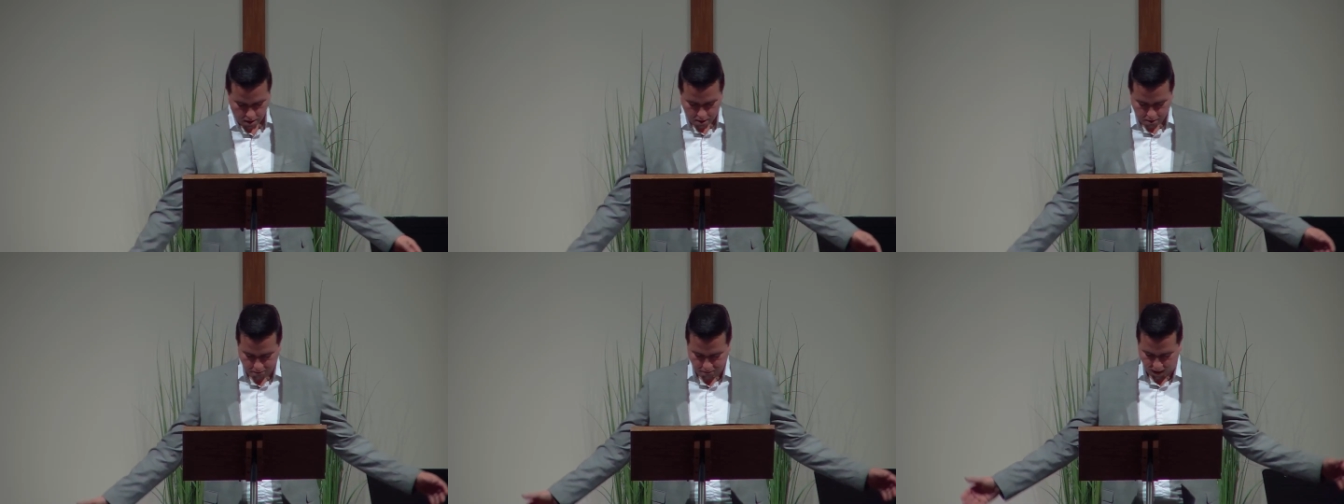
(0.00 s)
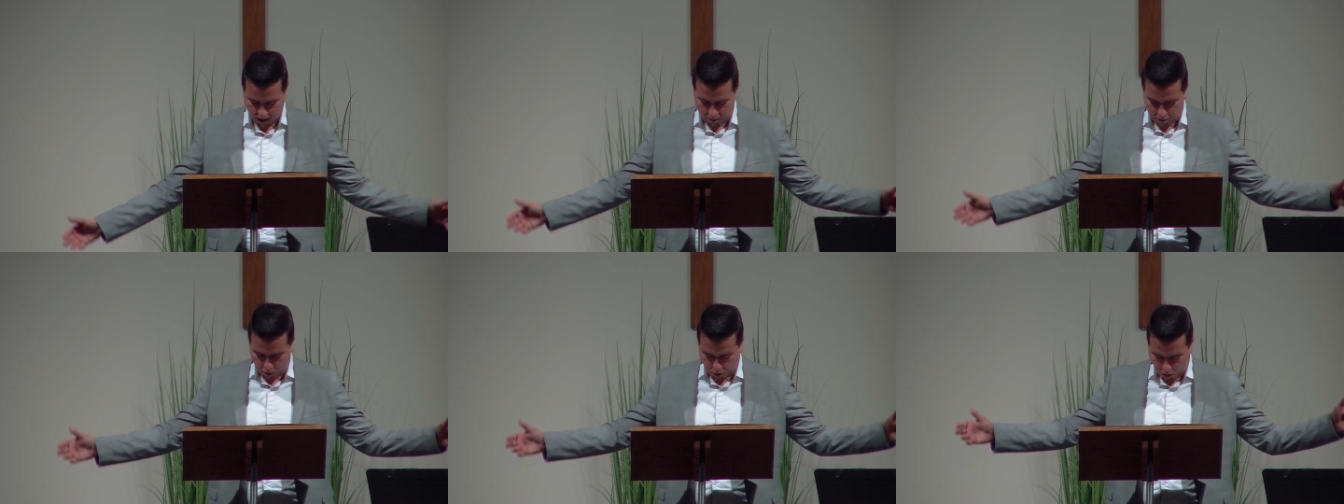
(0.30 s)

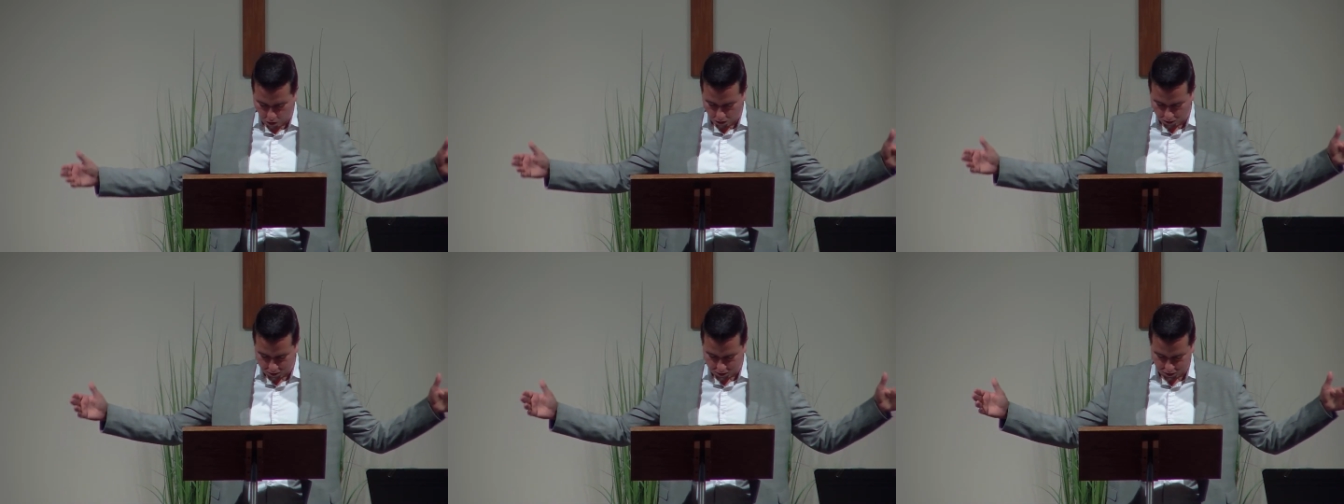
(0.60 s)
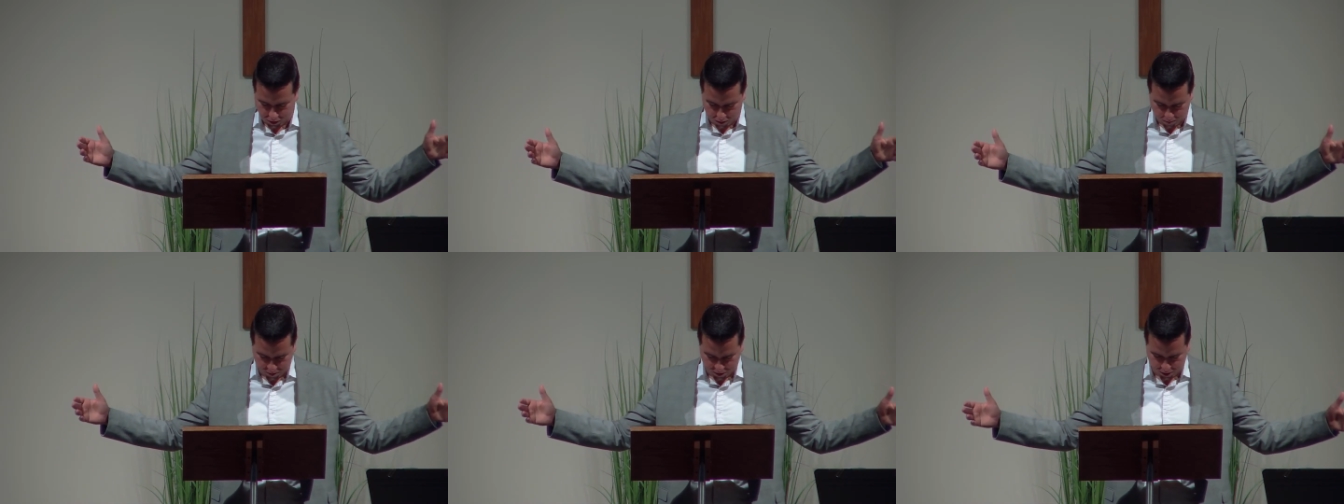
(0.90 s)
Father, all
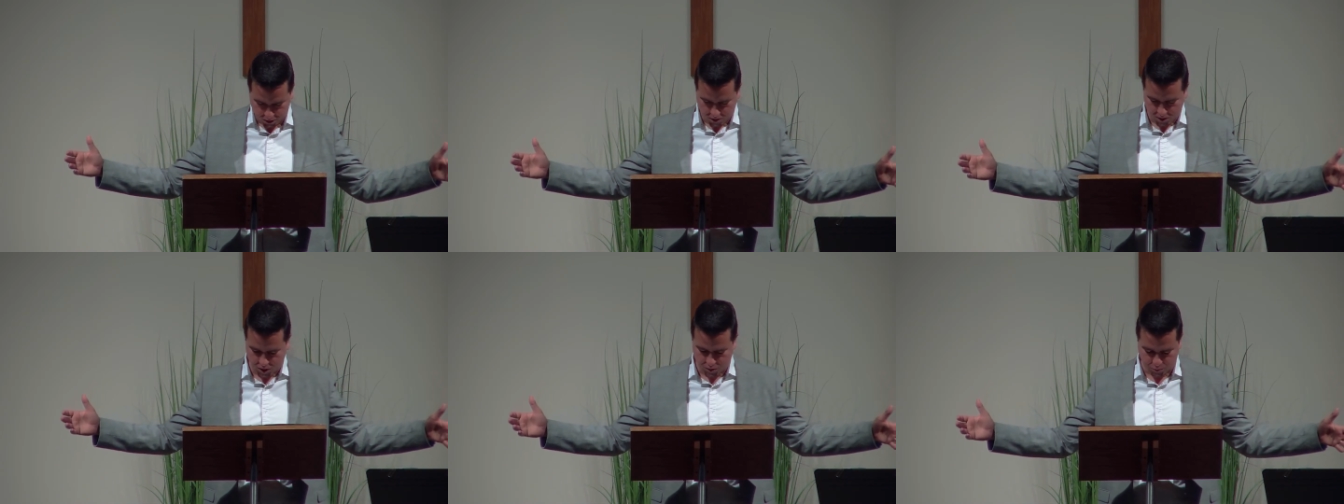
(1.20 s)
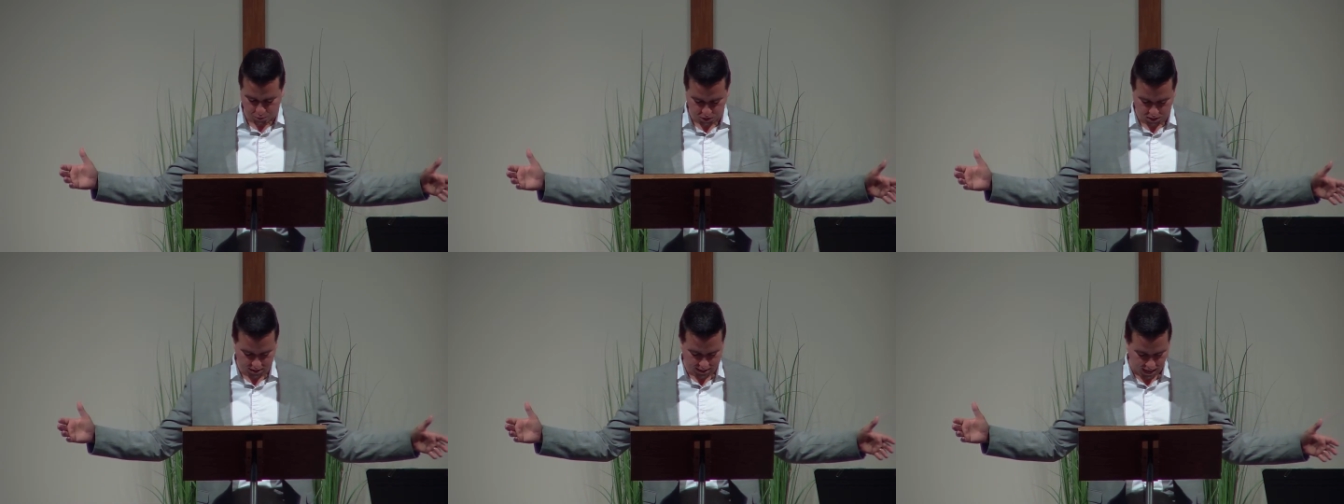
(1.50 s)
scripture is
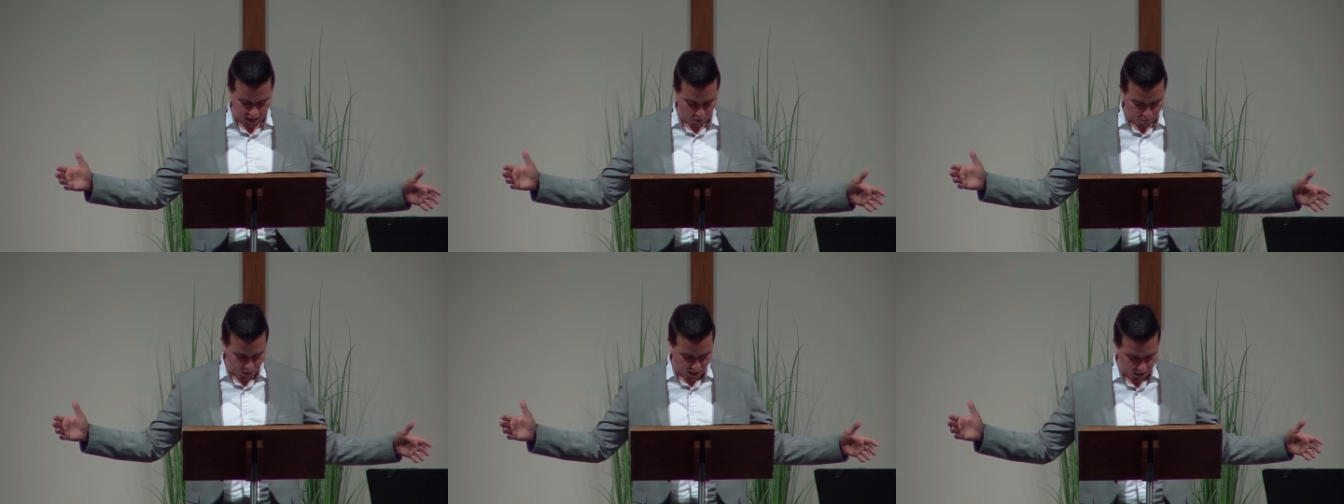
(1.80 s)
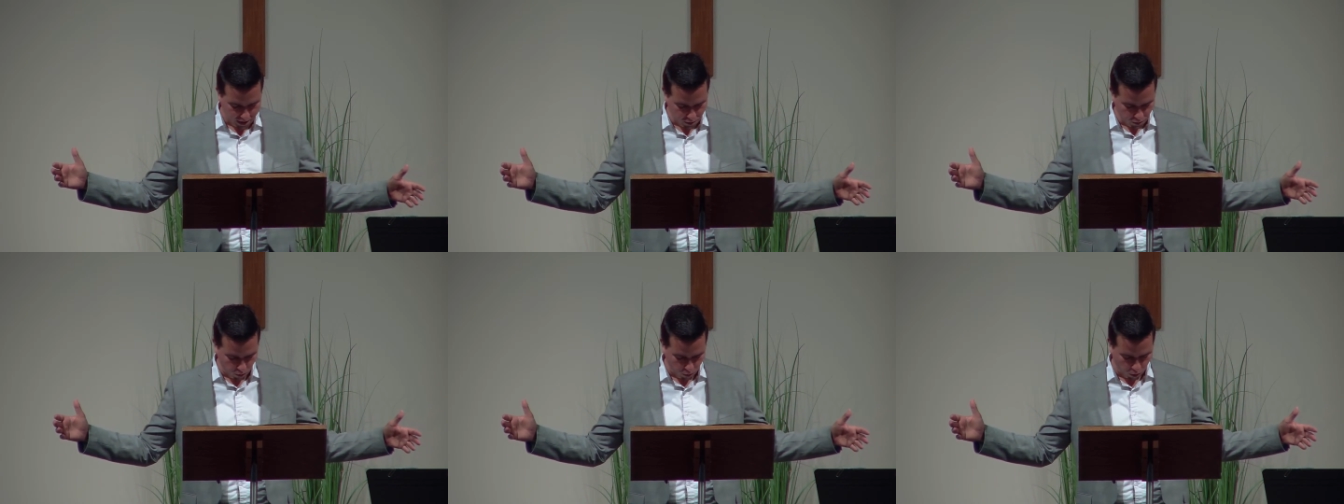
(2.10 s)
breathed out
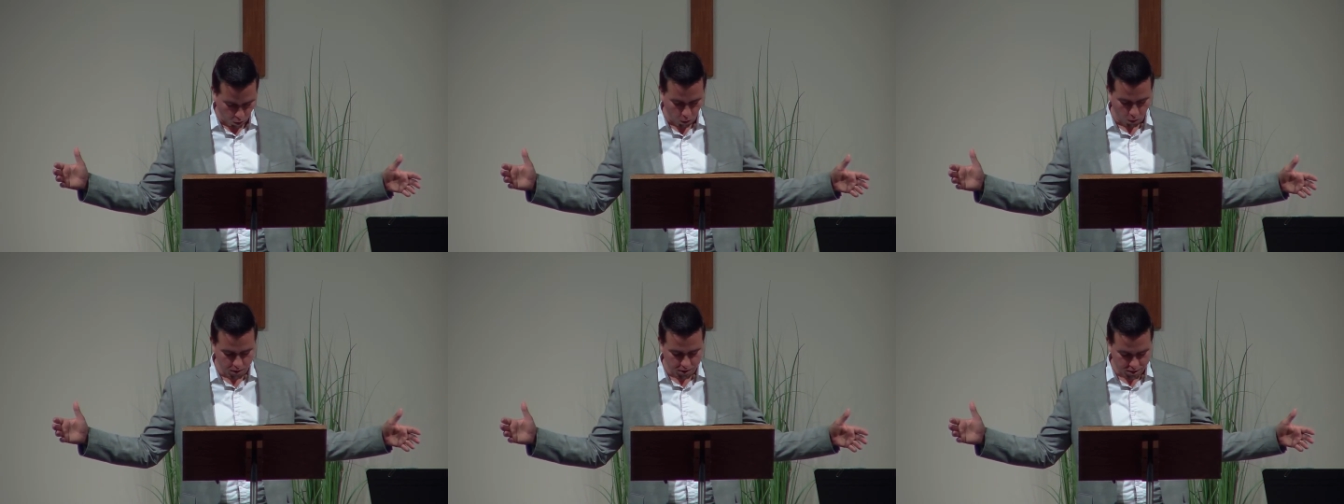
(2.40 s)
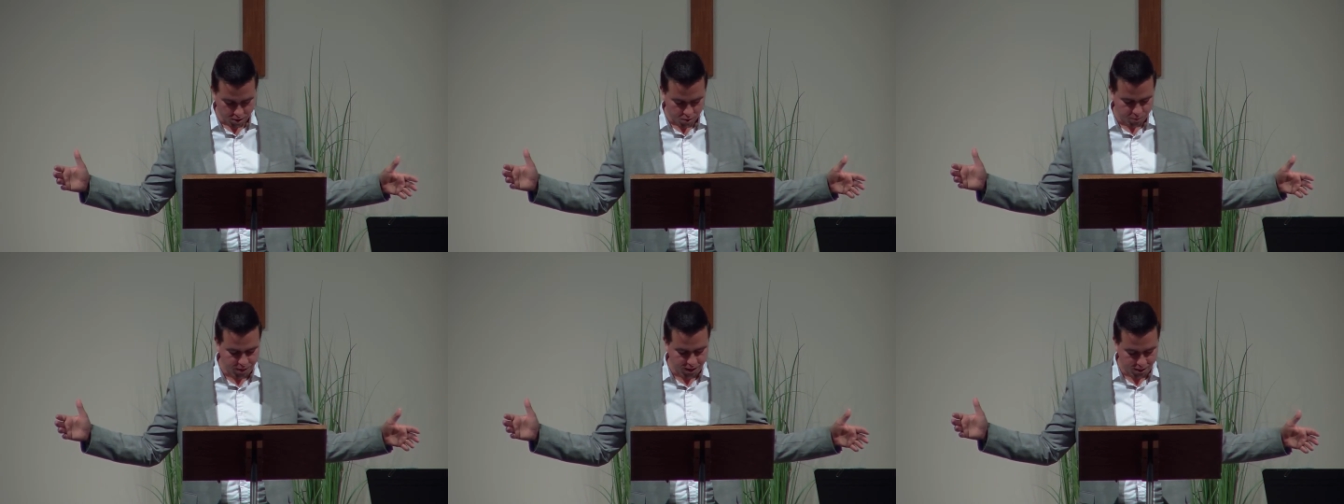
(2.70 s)
by your Holy
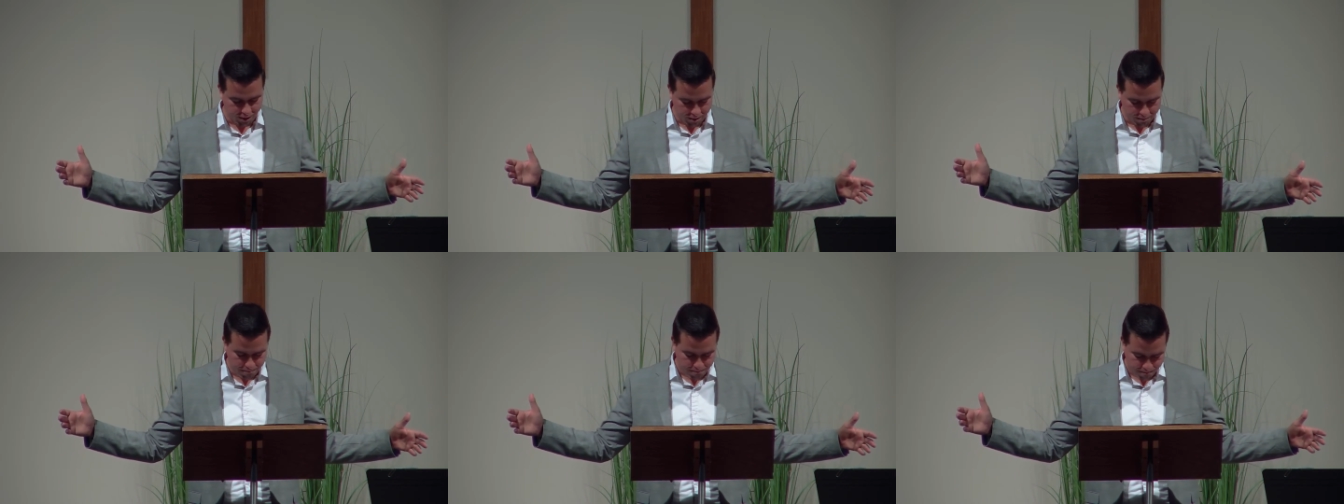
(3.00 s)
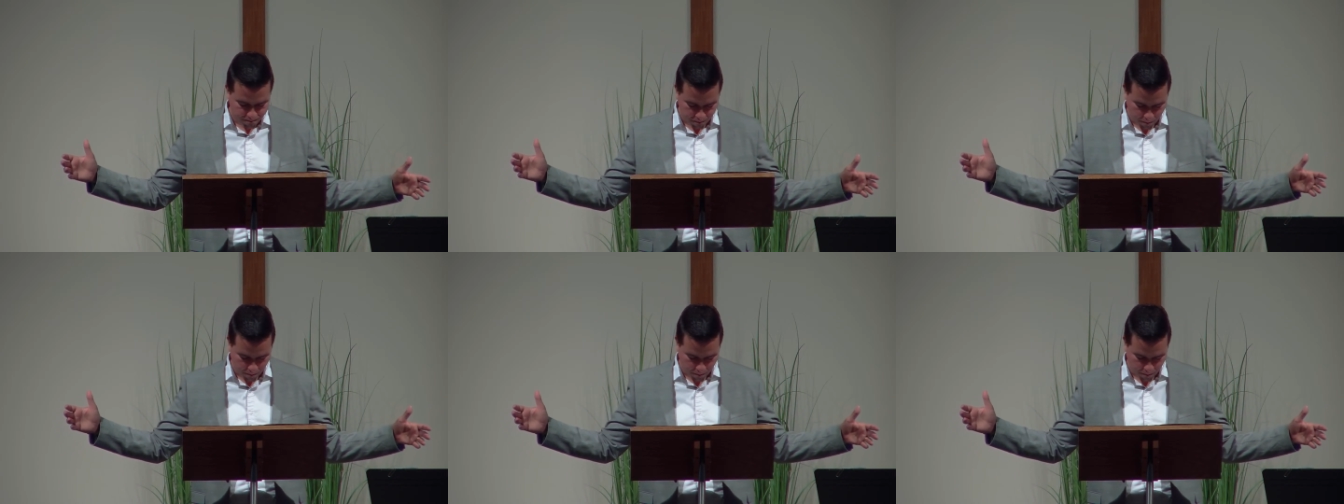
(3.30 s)
Spirit